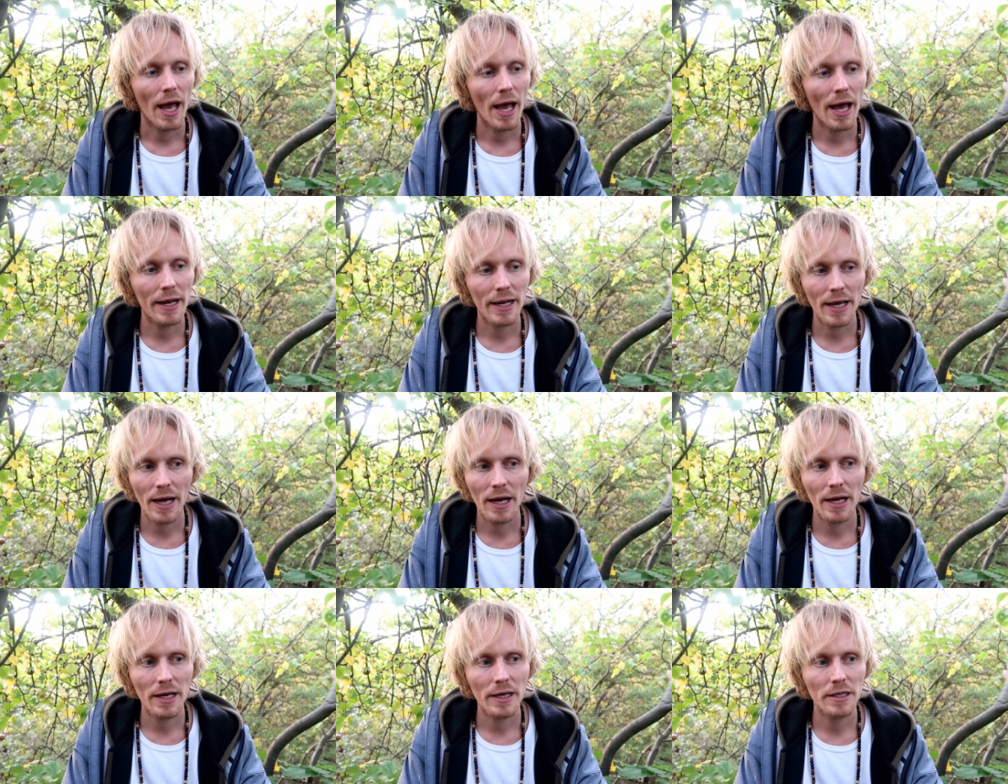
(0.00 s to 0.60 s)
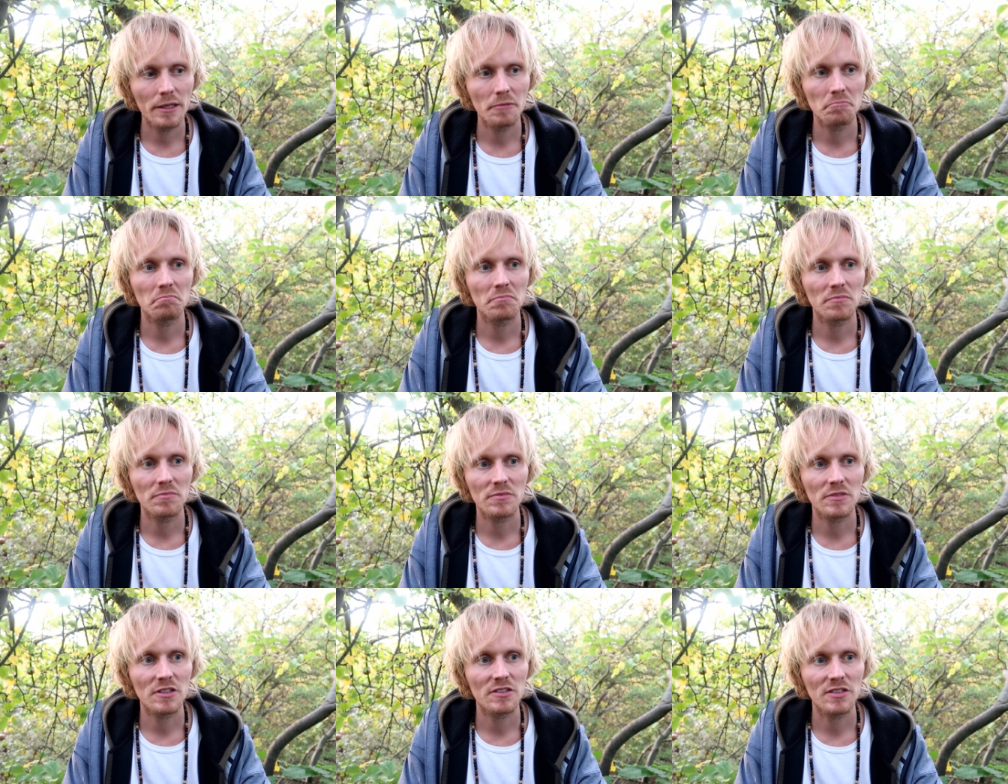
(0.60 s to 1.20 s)
And I
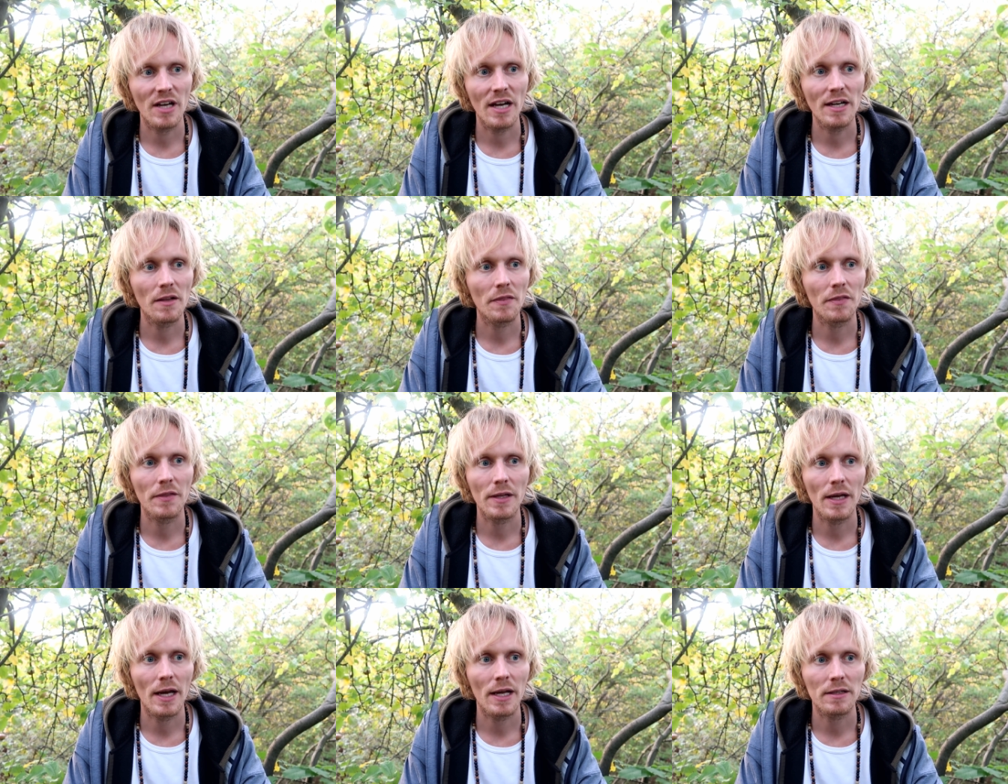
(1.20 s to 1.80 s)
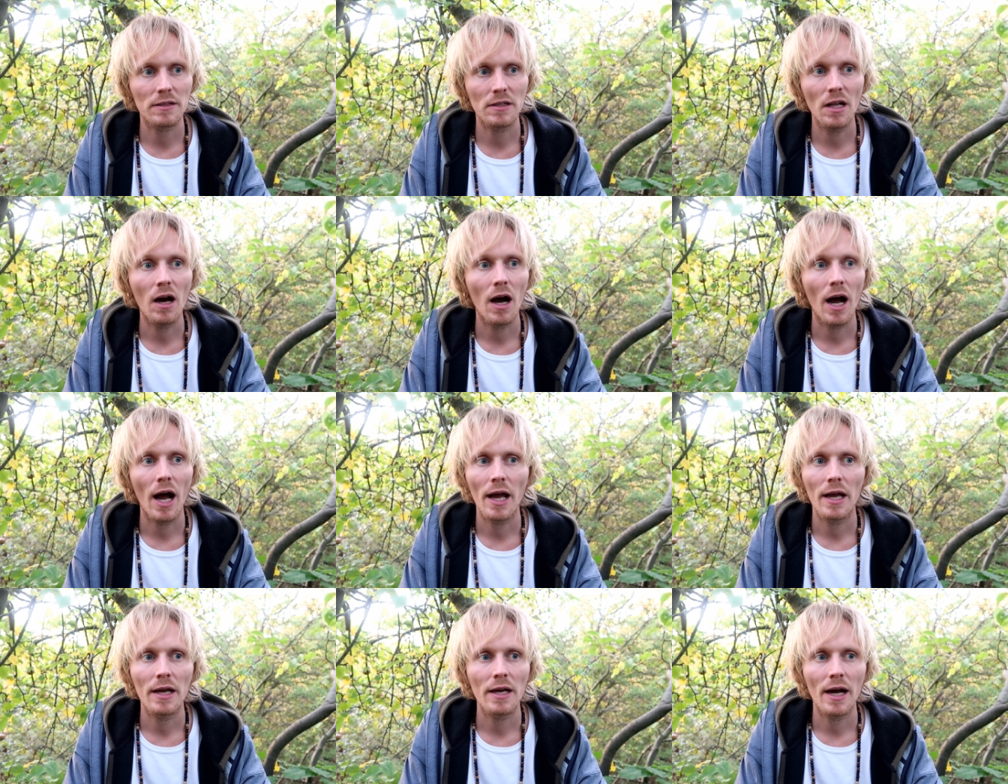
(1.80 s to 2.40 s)
decided that no,
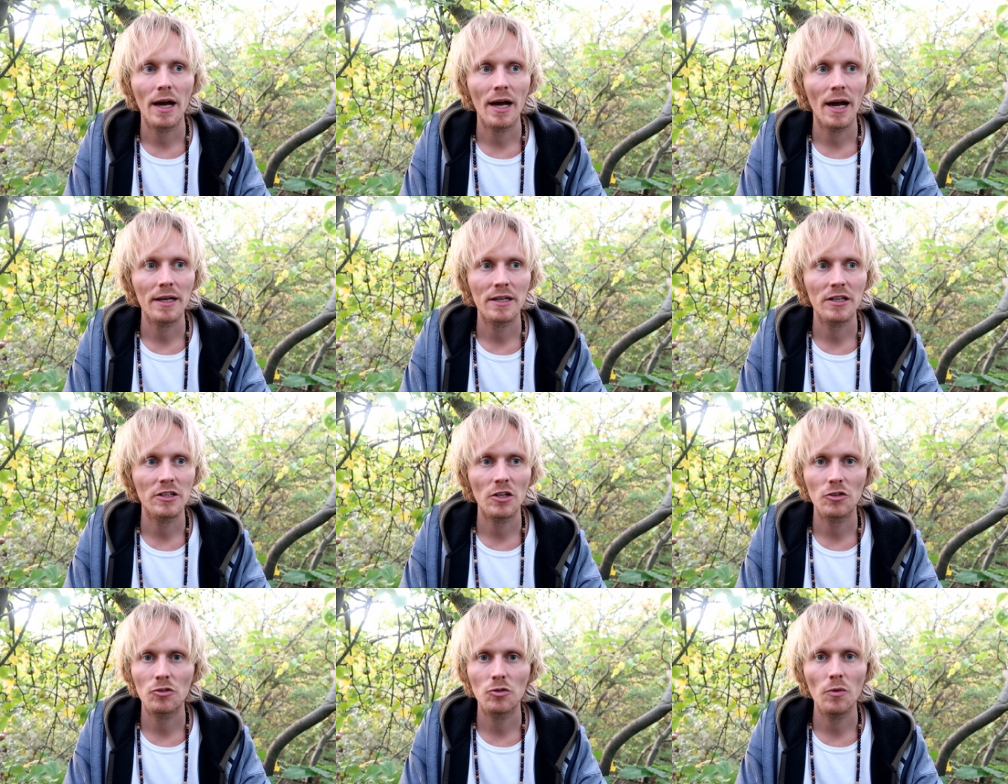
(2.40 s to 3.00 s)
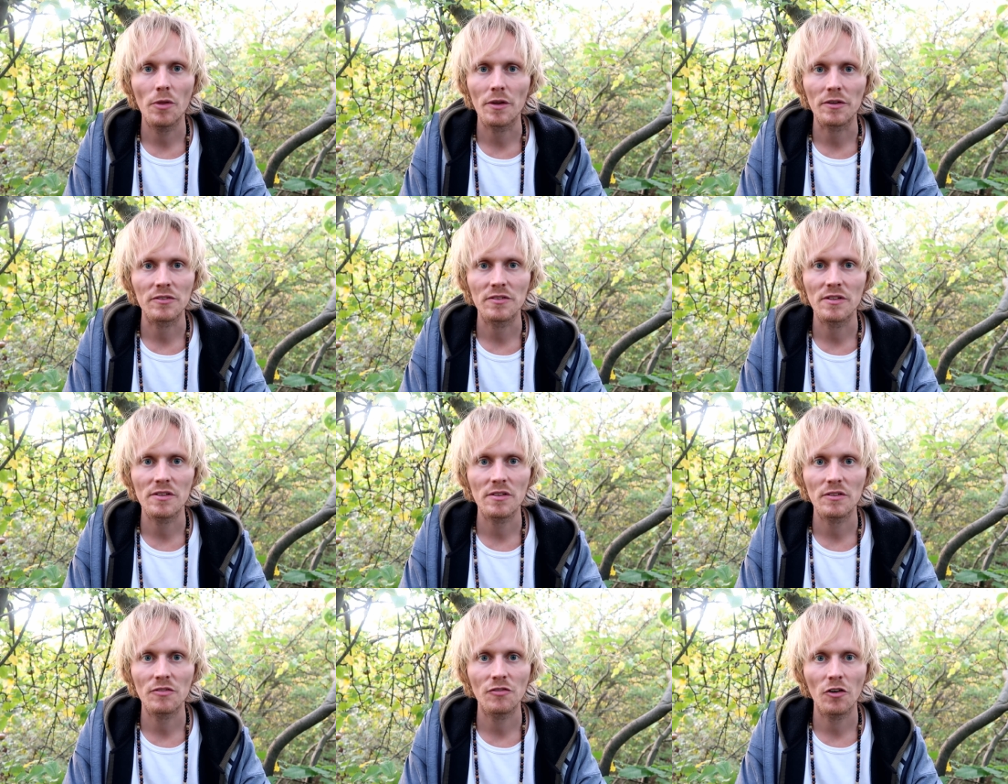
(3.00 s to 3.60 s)
I cannot do this.
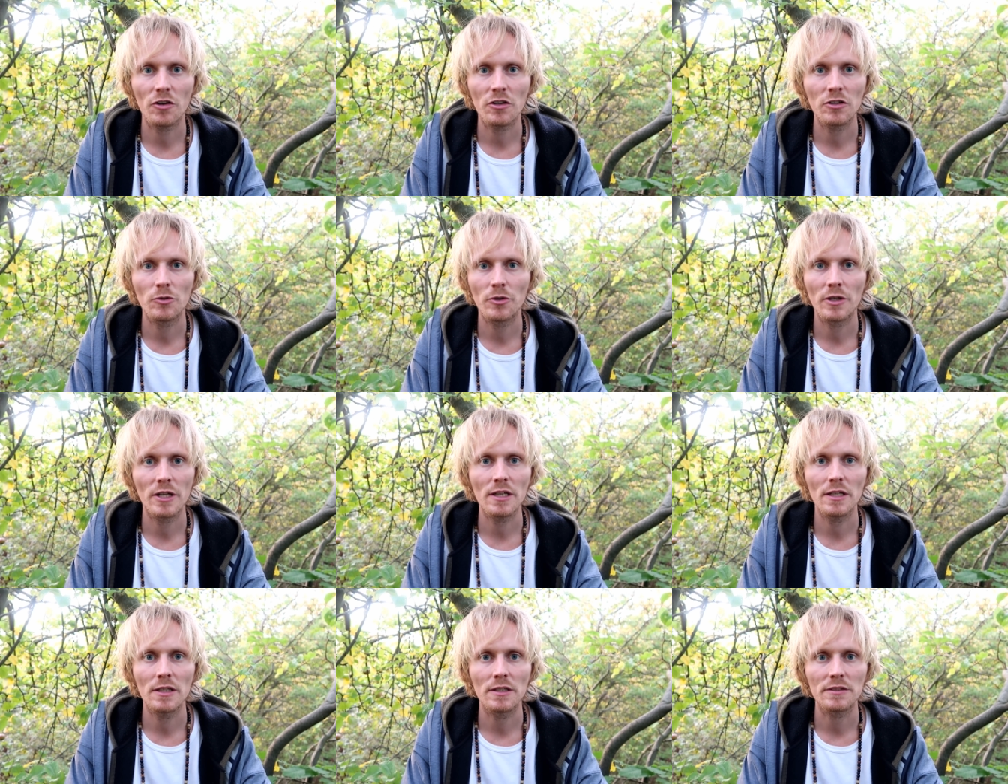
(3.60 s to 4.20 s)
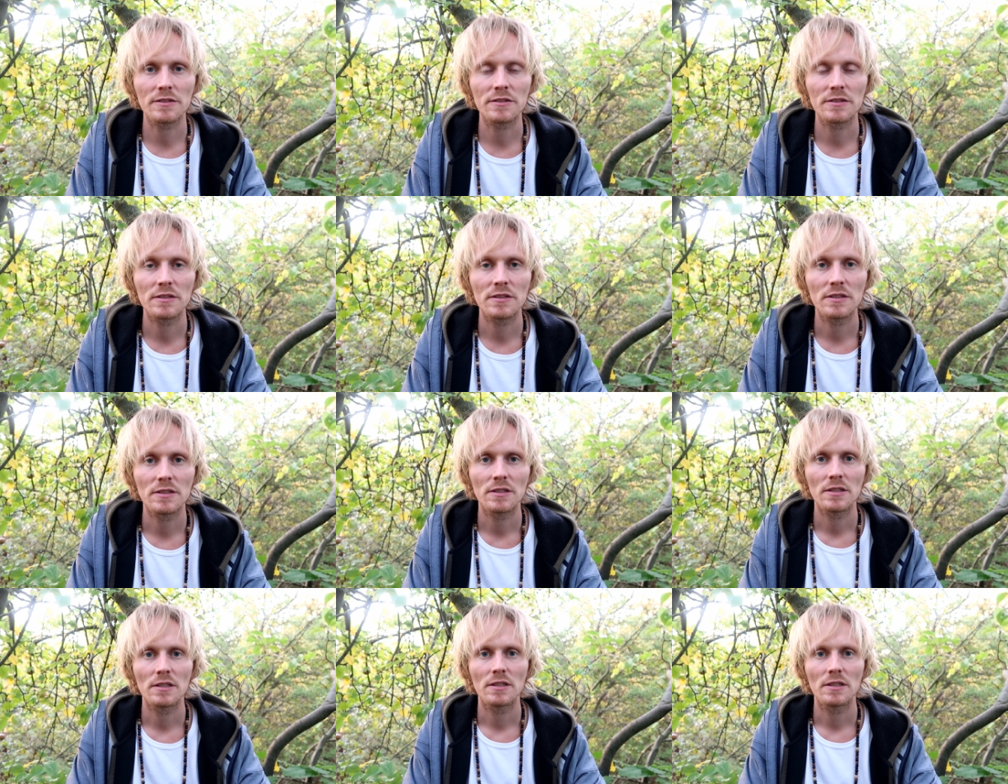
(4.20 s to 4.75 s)
This is fucking ridiculous.